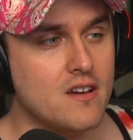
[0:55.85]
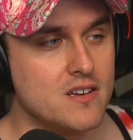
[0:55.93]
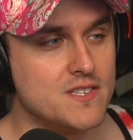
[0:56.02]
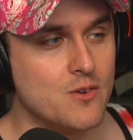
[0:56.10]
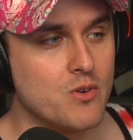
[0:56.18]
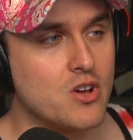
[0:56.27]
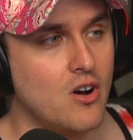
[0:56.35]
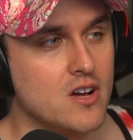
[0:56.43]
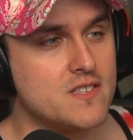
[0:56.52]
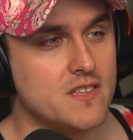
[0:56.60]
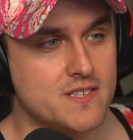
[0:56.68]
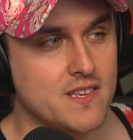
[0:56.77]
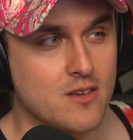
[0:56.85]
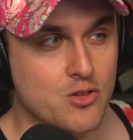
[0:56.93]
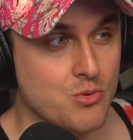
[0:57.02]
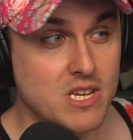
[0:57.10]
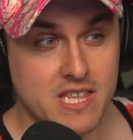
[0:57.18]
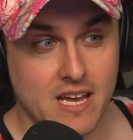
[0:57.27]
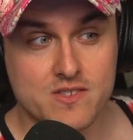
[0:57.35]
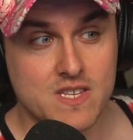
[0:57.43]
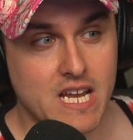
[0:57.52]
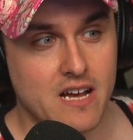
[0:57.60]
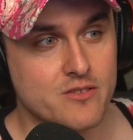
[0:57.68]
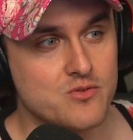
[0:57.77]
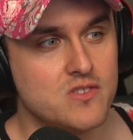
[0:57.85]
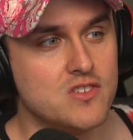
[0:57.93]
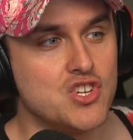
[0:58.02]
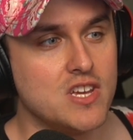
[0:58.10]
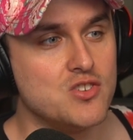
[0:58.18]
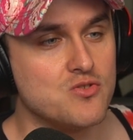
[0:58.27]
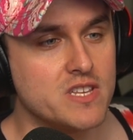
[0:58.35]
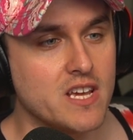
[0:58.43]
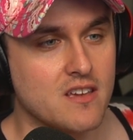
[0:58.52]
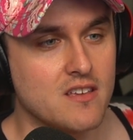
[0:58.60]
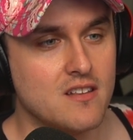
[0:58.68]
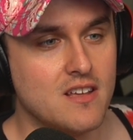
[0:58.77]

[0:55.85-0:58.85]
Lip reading: Because it would cost us like $3,000 to change your ticket.